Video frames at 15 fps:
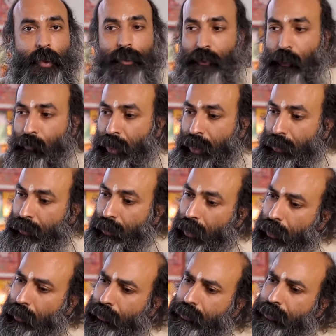So we
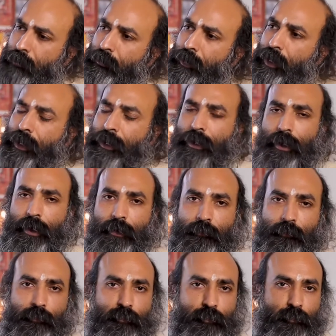create something in
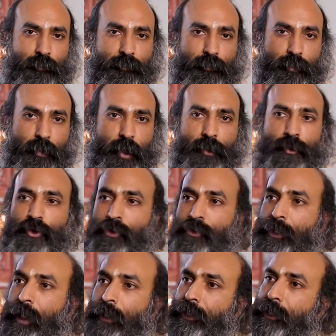life, and
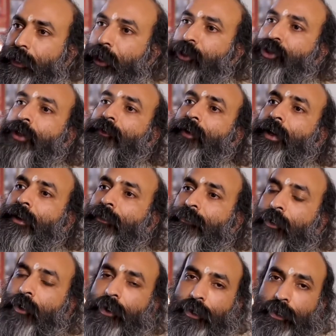through that creation we
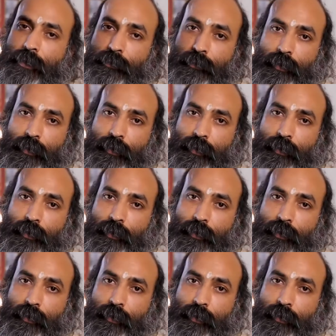live on.